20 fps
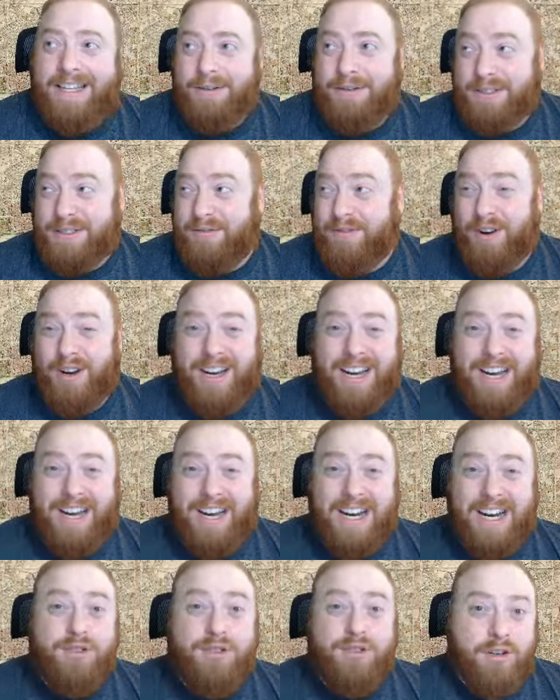that it was a very
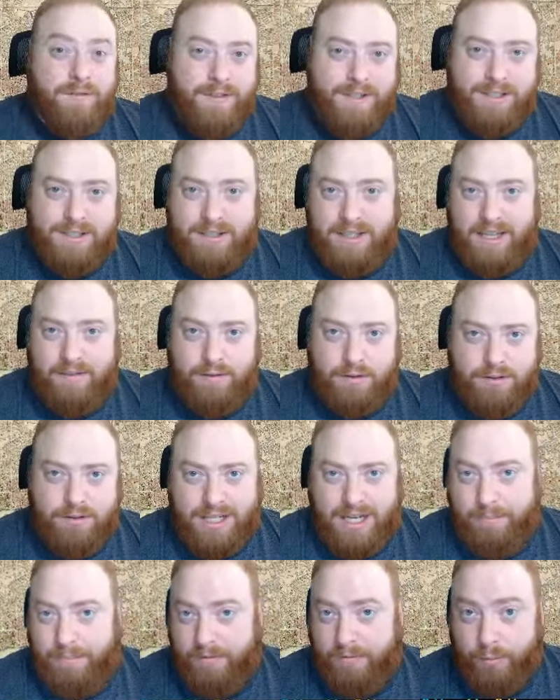kind of surface level
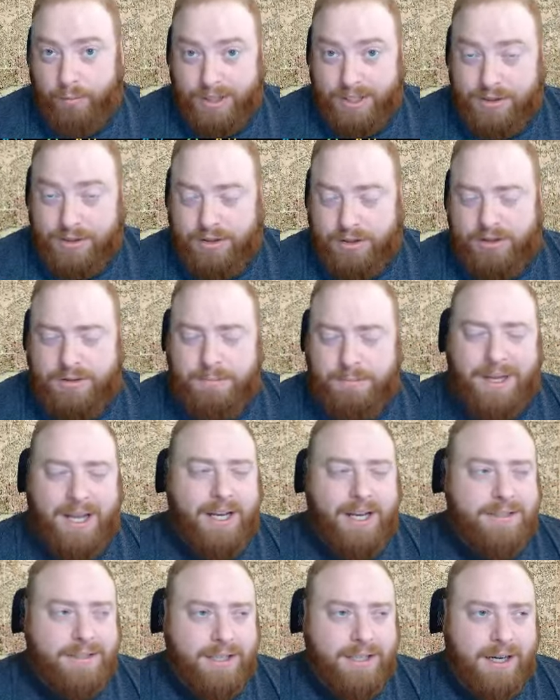type of research
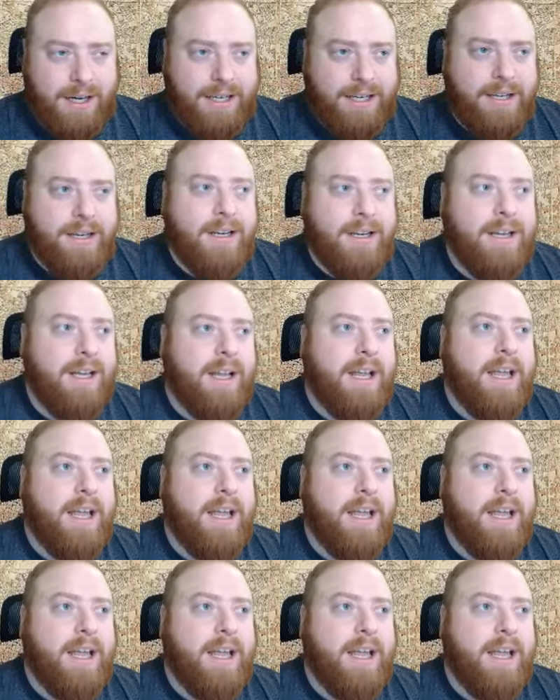being done.